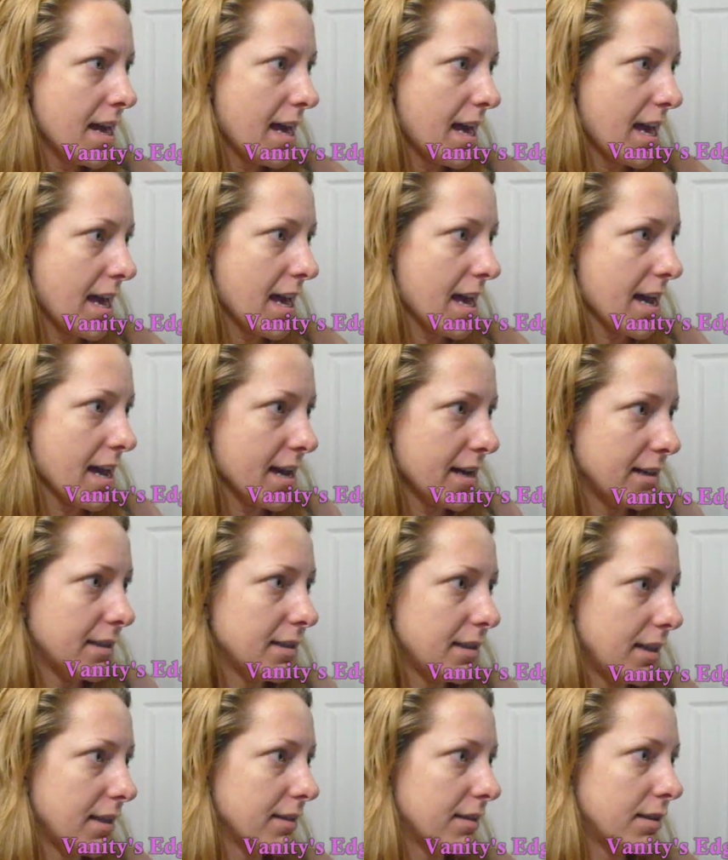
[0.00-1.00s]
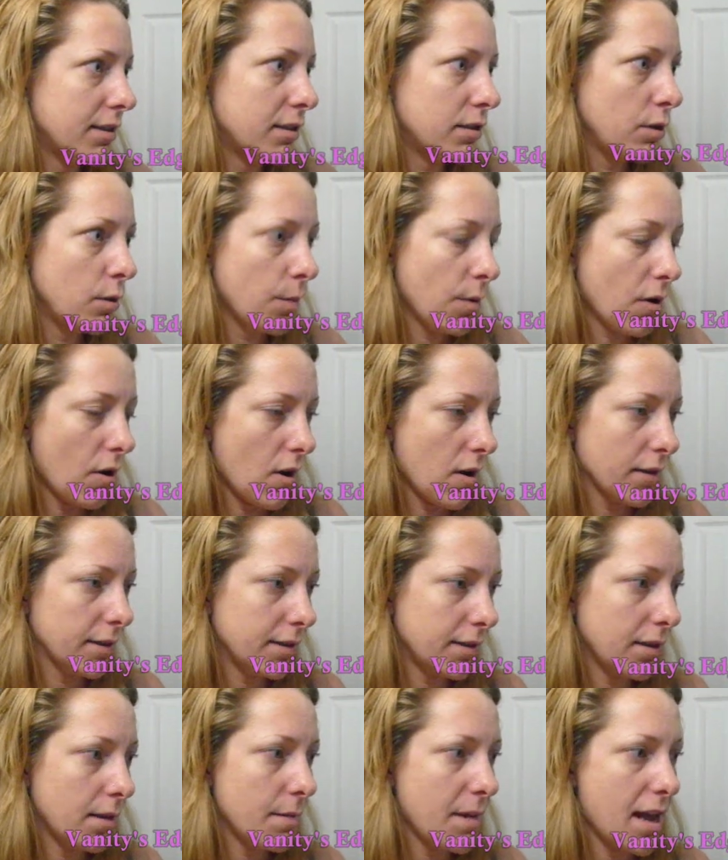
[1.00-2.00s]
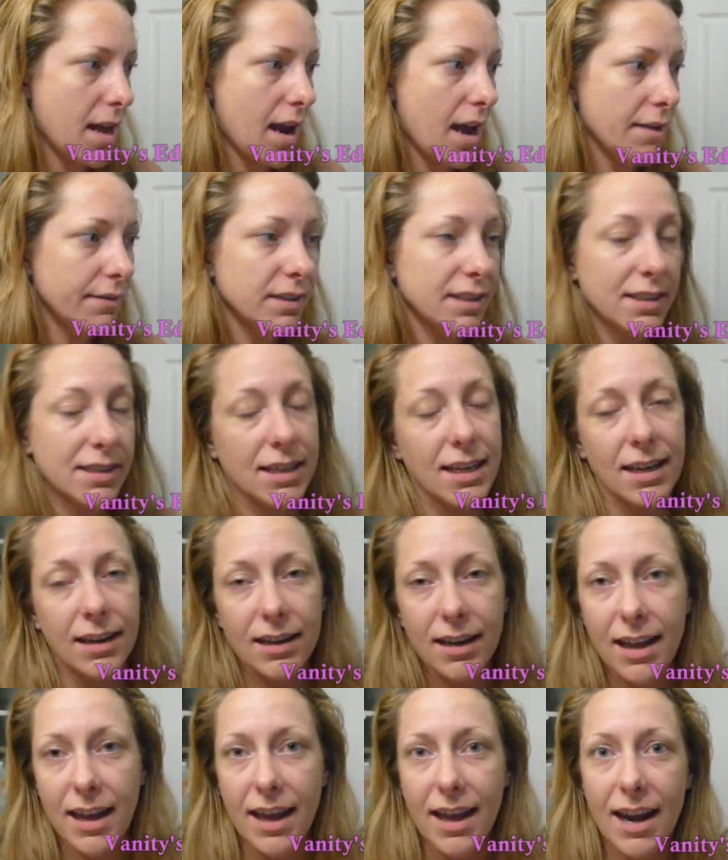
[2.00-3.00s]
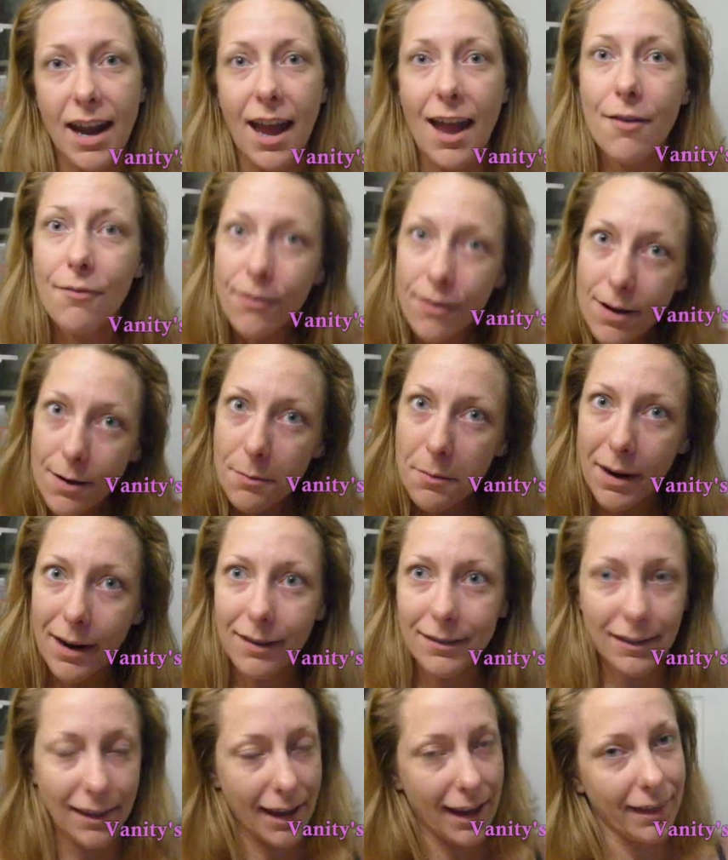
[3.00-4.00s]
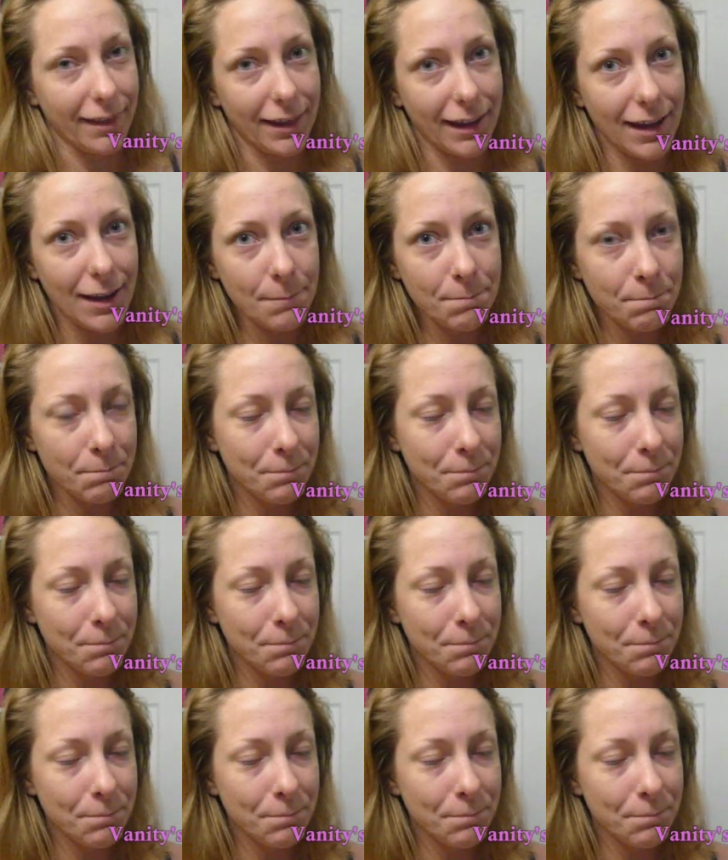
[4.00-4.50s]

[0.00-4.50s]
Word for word: and it's super awesome and I've seen it everywhere lately.